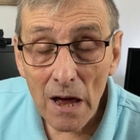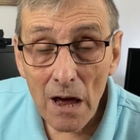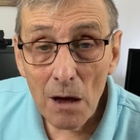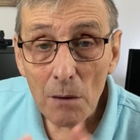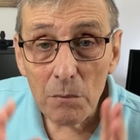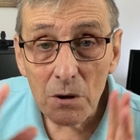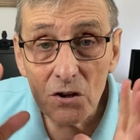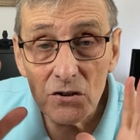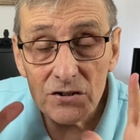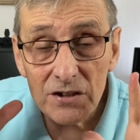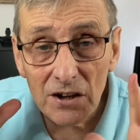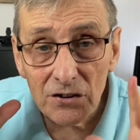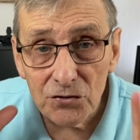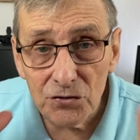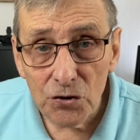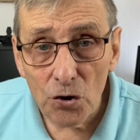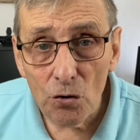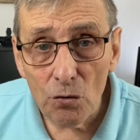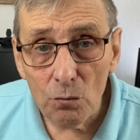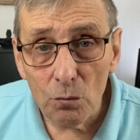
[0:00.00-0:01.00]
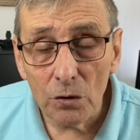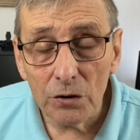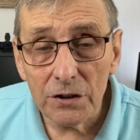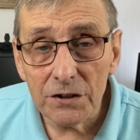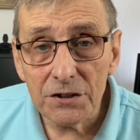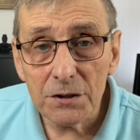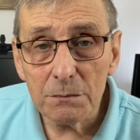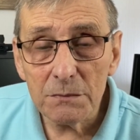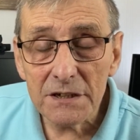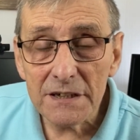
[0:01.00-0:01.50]
because I don't want you
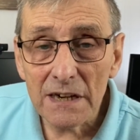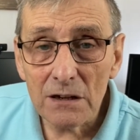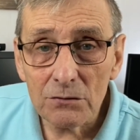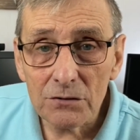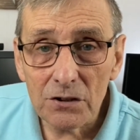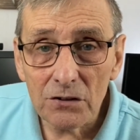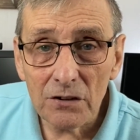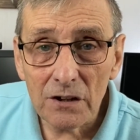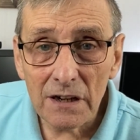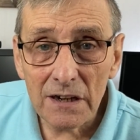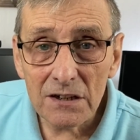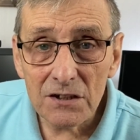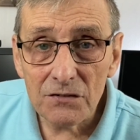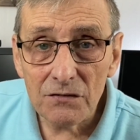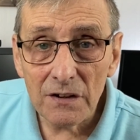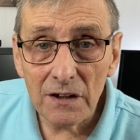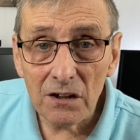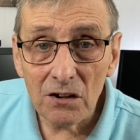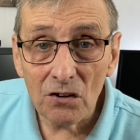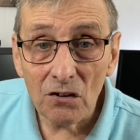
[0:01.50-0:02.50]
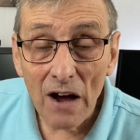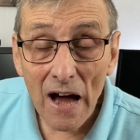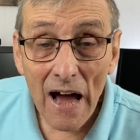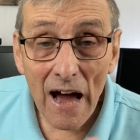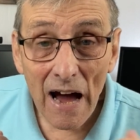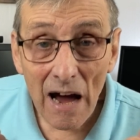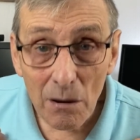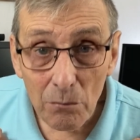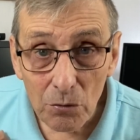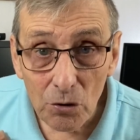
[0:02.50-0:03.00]
to miss out on the next video.
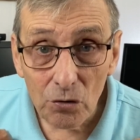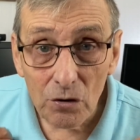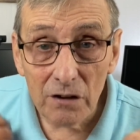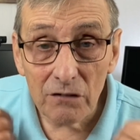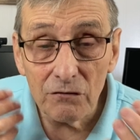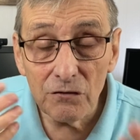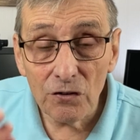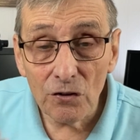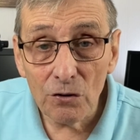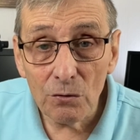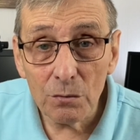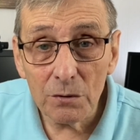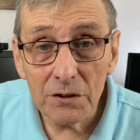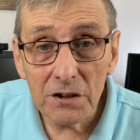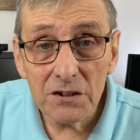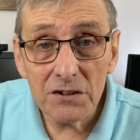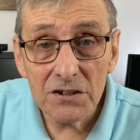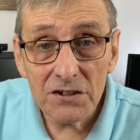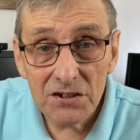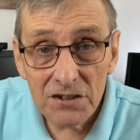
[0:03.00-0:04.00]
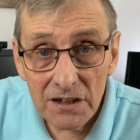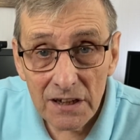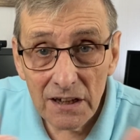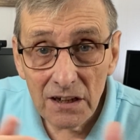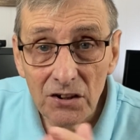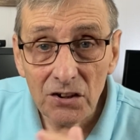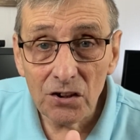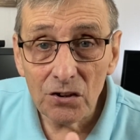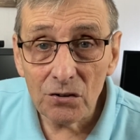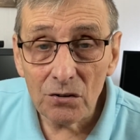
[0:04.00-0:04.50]
I'm looking forward to seeing
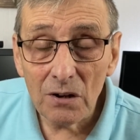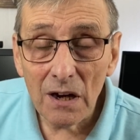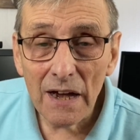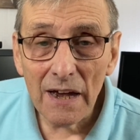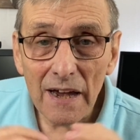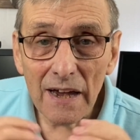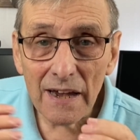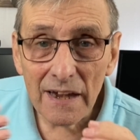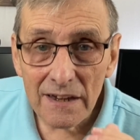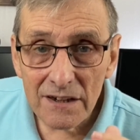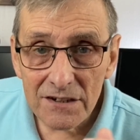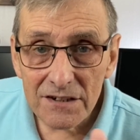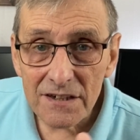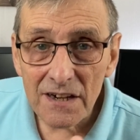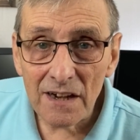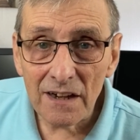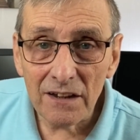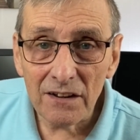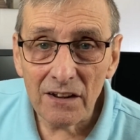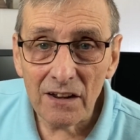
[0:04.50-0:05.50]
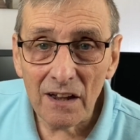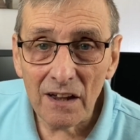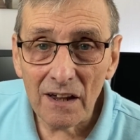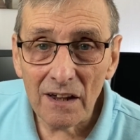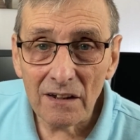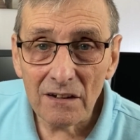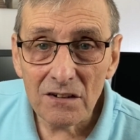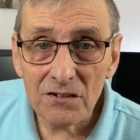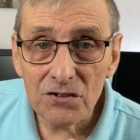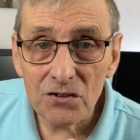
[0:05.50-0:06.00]
you inside there.
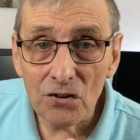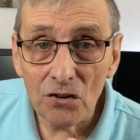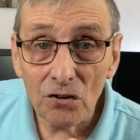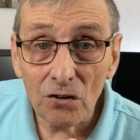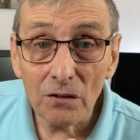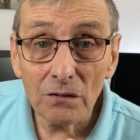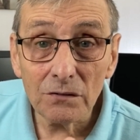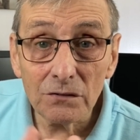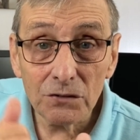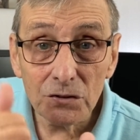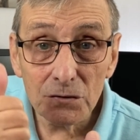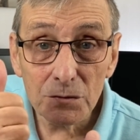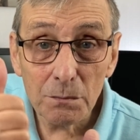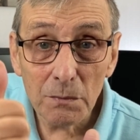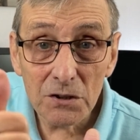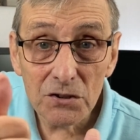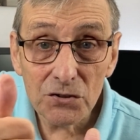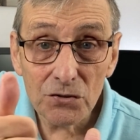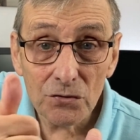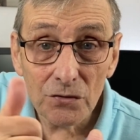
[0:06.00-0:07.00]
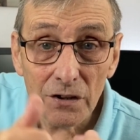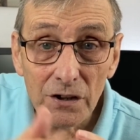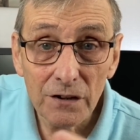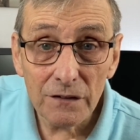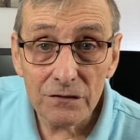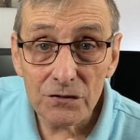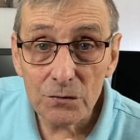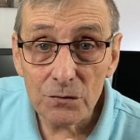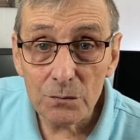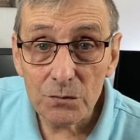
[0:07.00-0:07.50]
So just make sure that you're
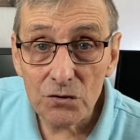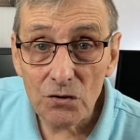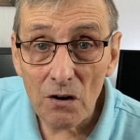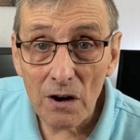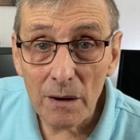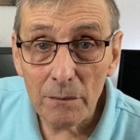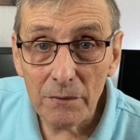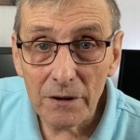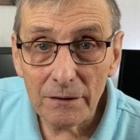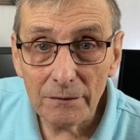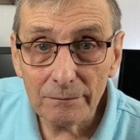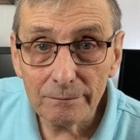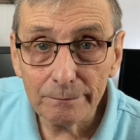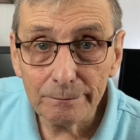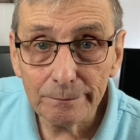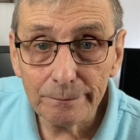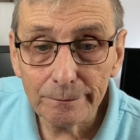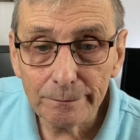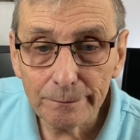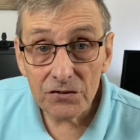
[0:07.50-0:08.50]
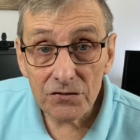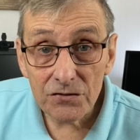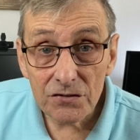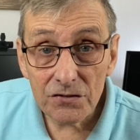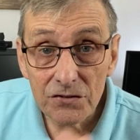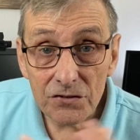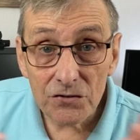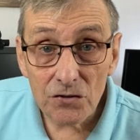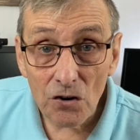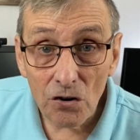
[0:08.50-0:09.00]
subscribed.
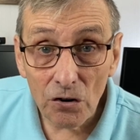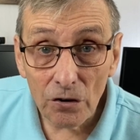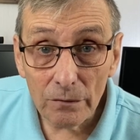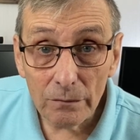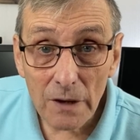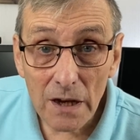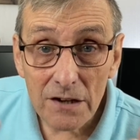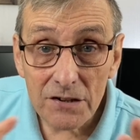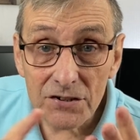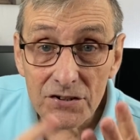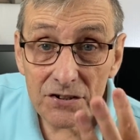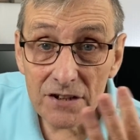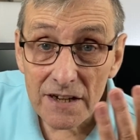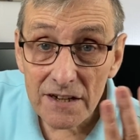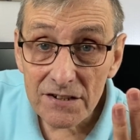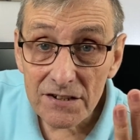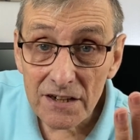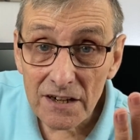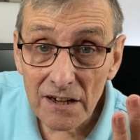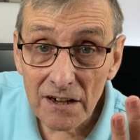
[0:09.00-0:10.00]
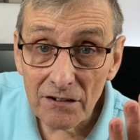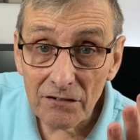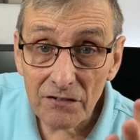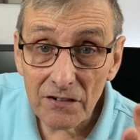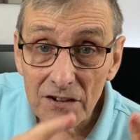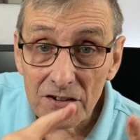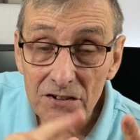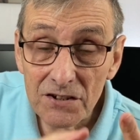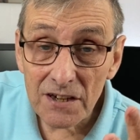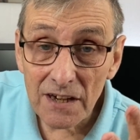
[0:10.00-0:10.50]
So stay safe,
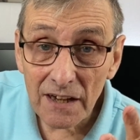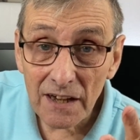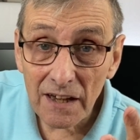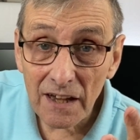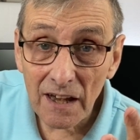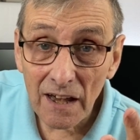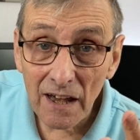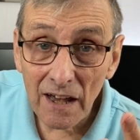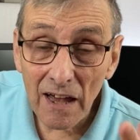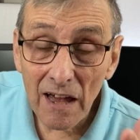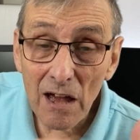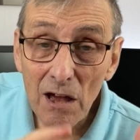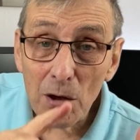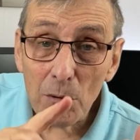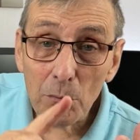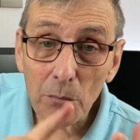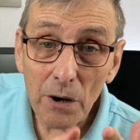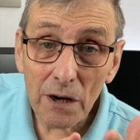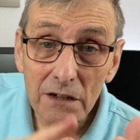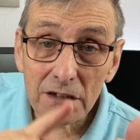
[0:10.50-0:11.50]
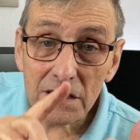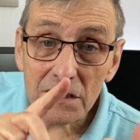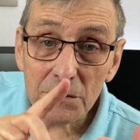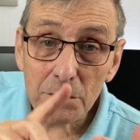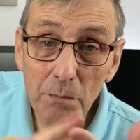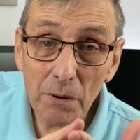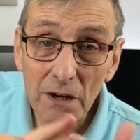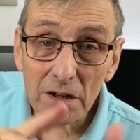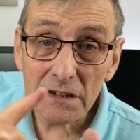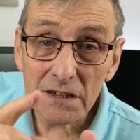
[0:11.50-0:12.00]
take care, practice,
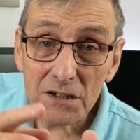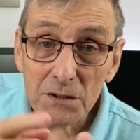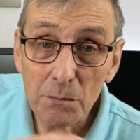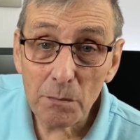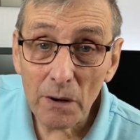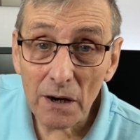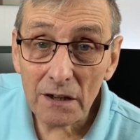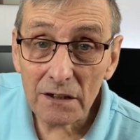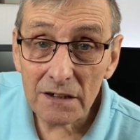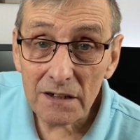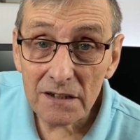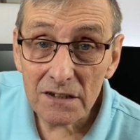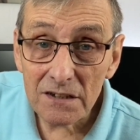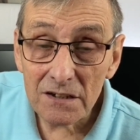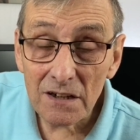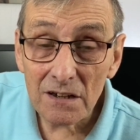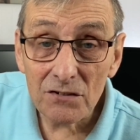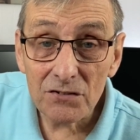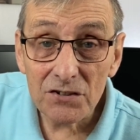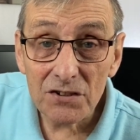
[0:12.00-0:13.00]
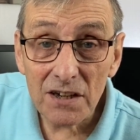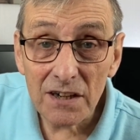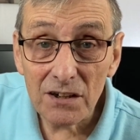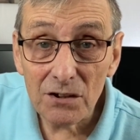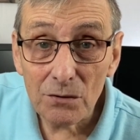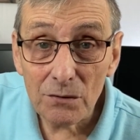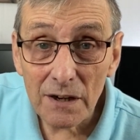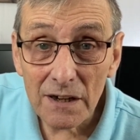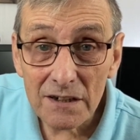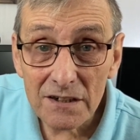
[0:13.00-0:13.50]
practice, practice. Now see you
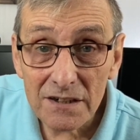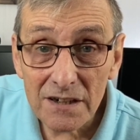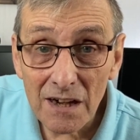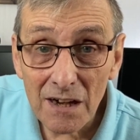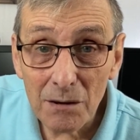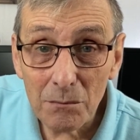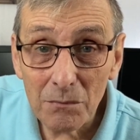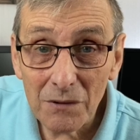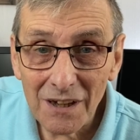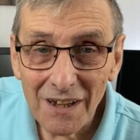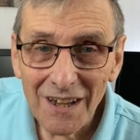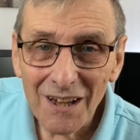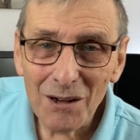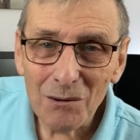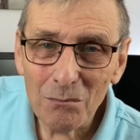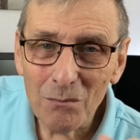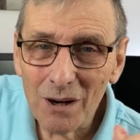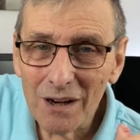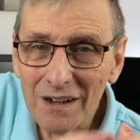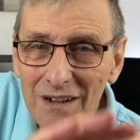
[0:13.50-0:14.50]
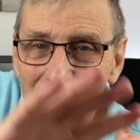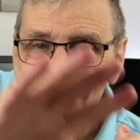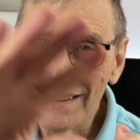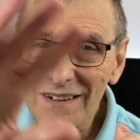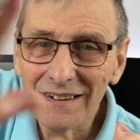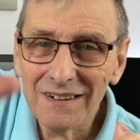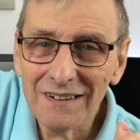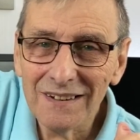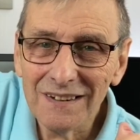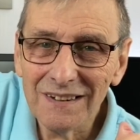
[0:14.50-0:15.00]
next time.
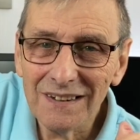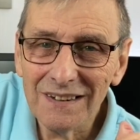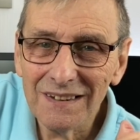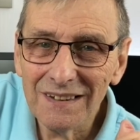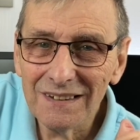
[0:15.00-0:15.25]
Bye.